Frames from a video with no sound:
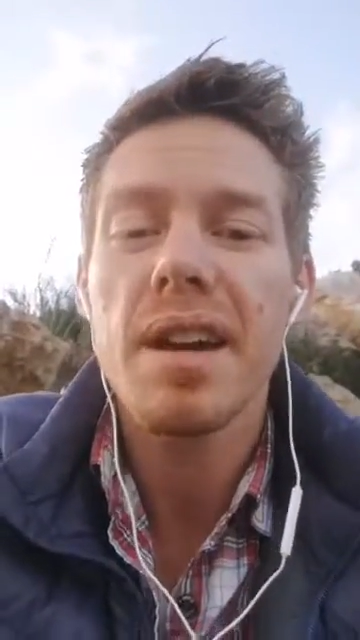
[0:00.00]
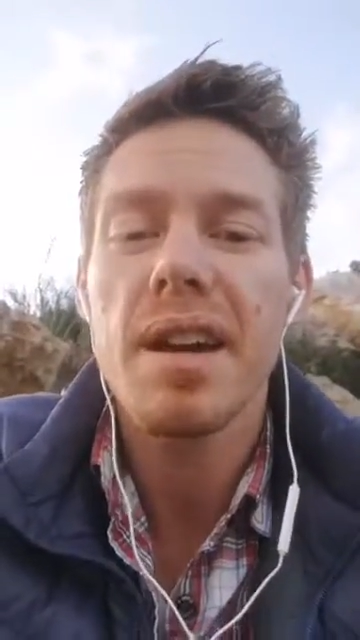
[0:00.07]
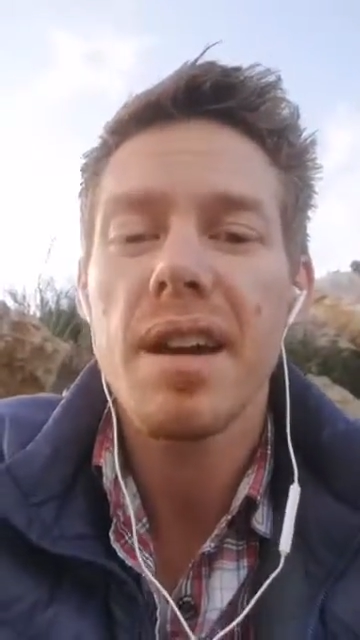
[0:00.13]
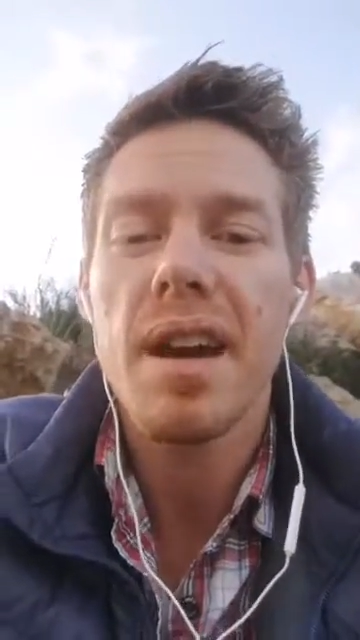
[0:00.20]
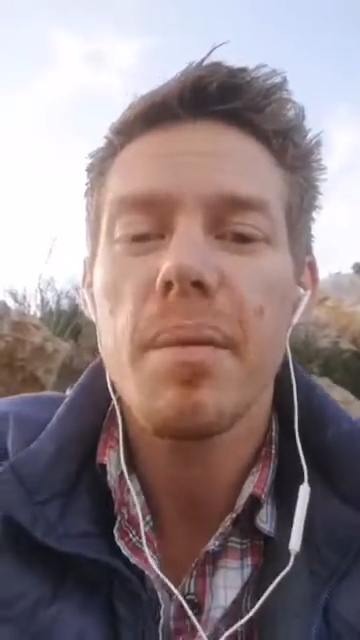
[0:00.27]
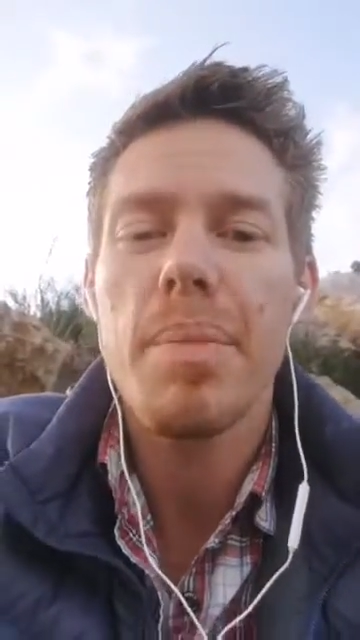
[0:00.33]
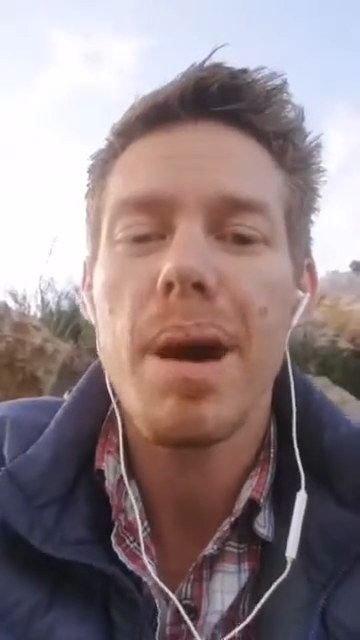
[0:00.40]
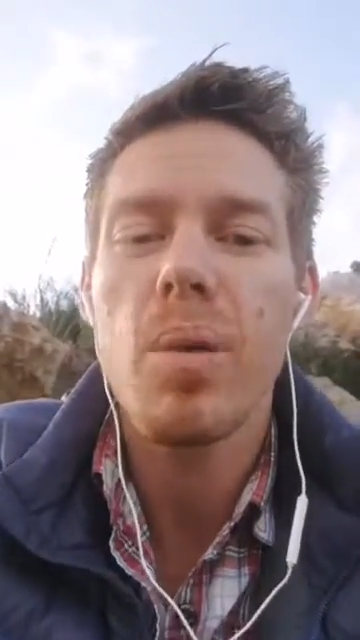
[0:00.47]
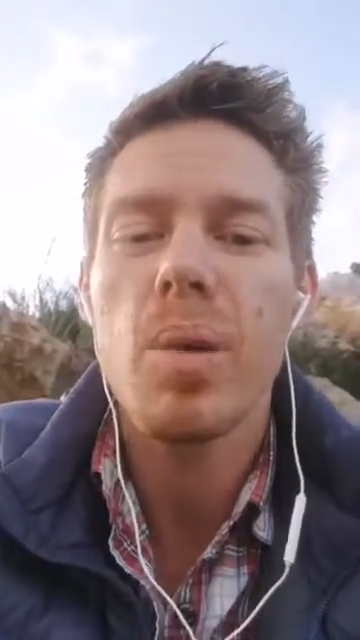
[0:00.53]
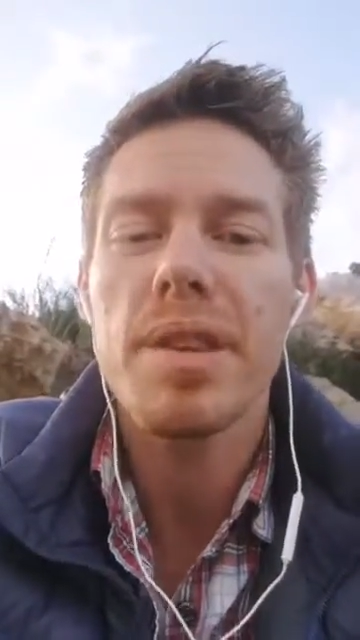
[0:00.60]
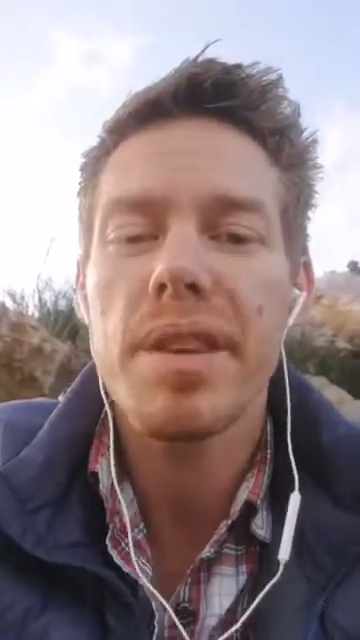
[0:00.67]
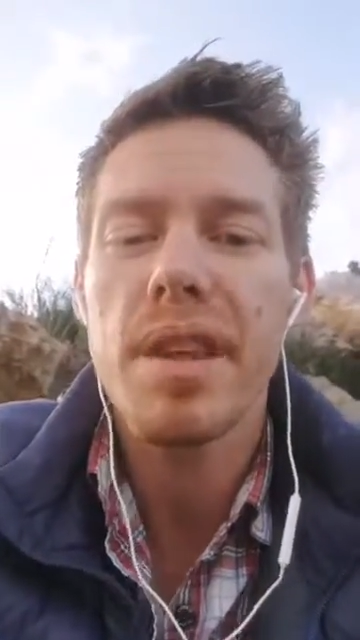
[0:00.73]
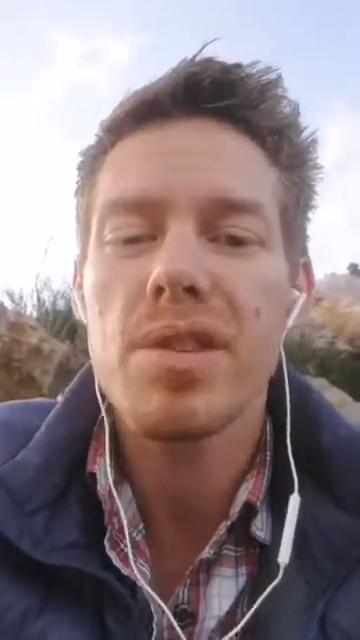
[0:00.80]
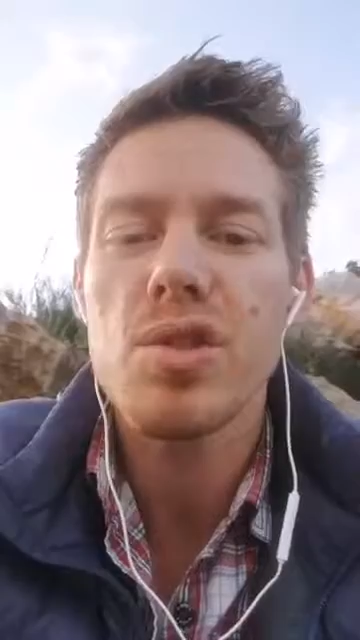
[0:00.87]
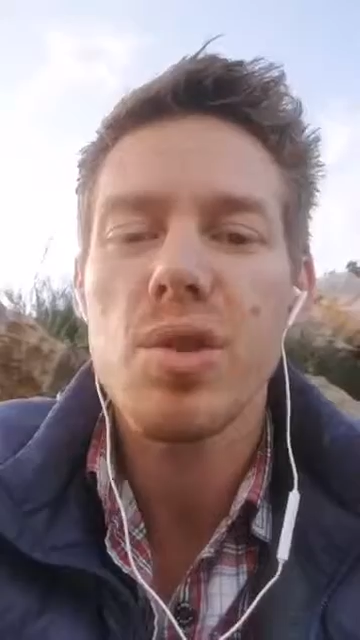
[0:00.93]
about what
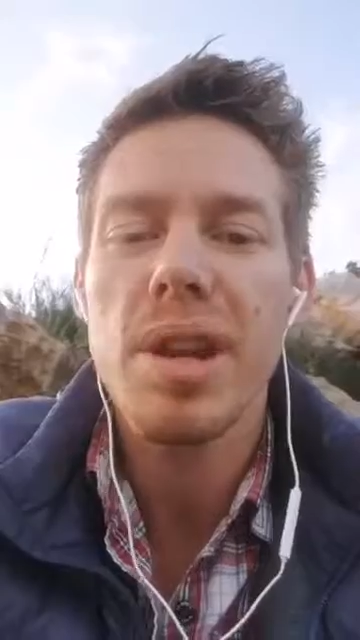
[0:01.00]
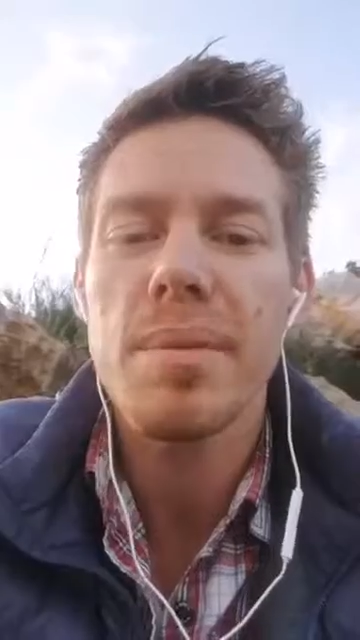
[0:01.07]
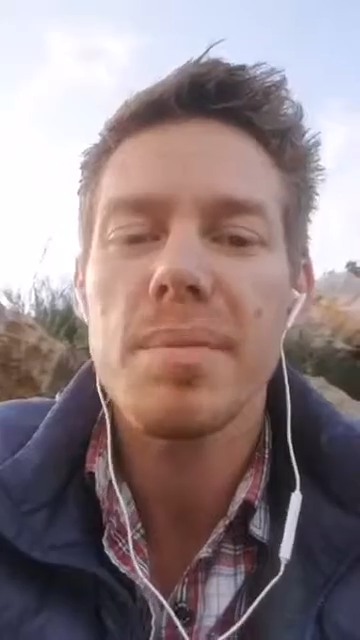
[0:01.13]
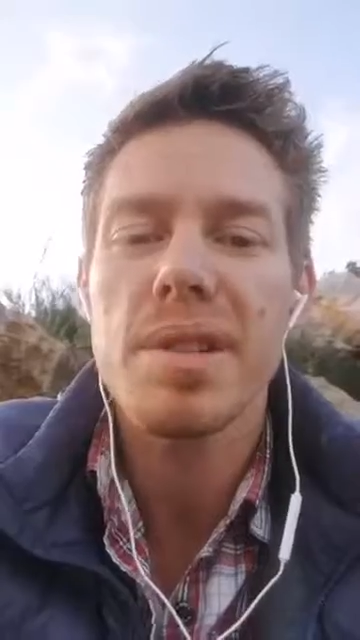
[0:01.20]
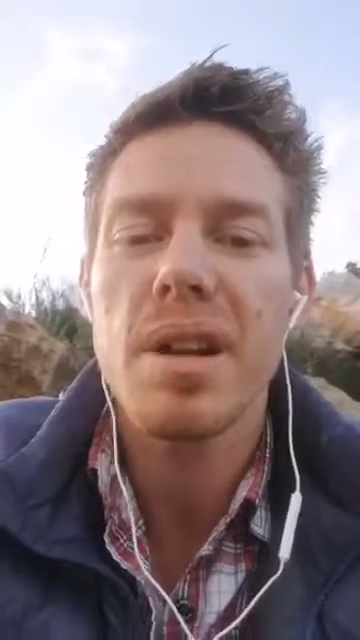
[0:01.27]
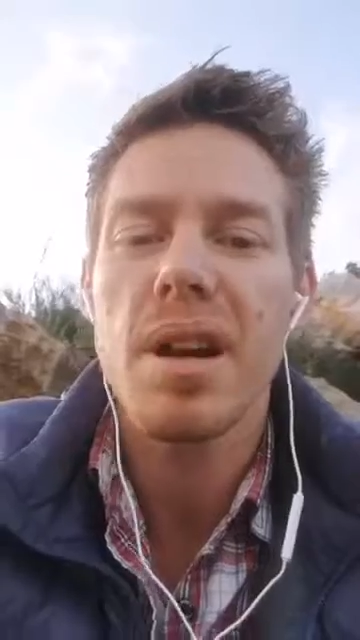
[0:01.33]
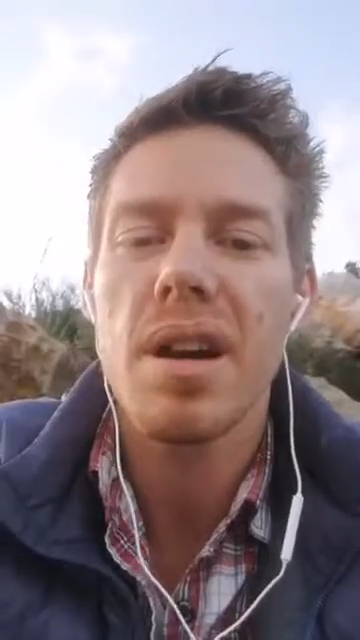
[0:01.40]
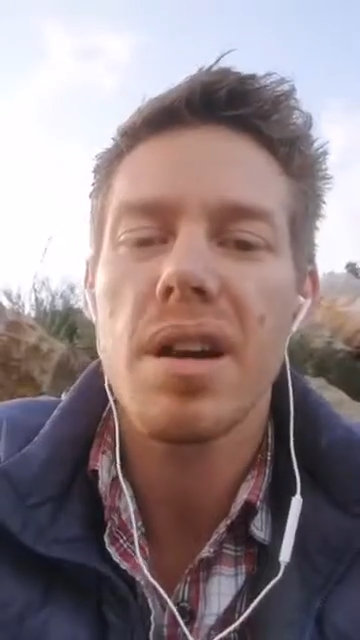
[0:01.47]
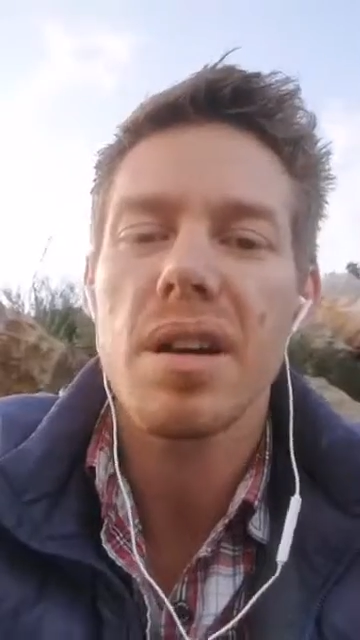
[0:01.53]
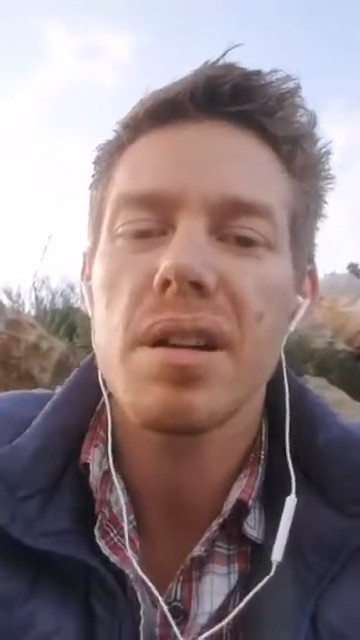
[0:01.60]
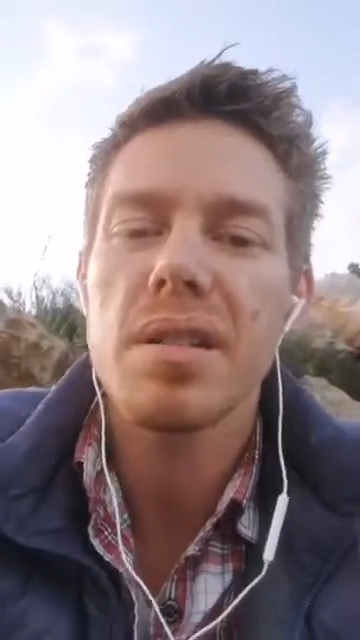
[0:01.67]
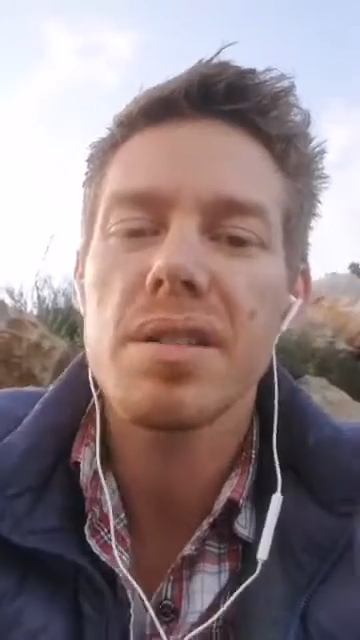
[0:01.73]
their dreams are,